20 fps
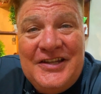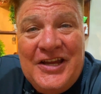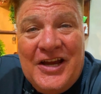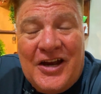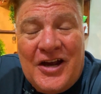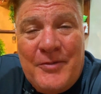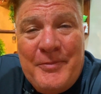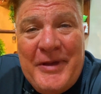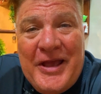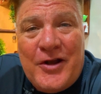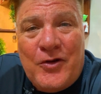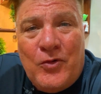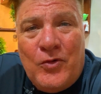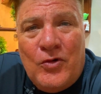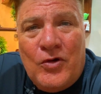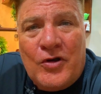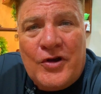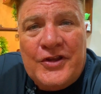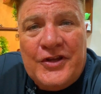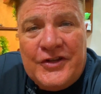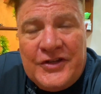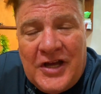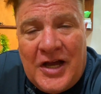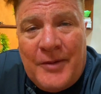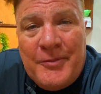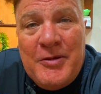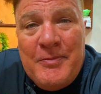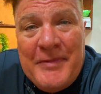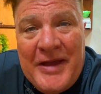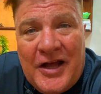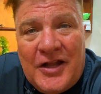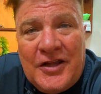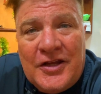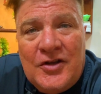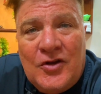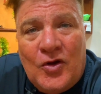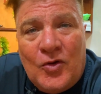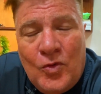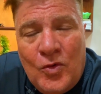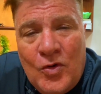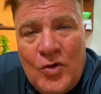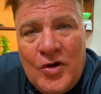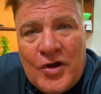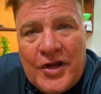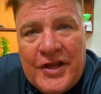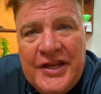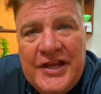The Iron Man Award, the Tommy Mallon Award.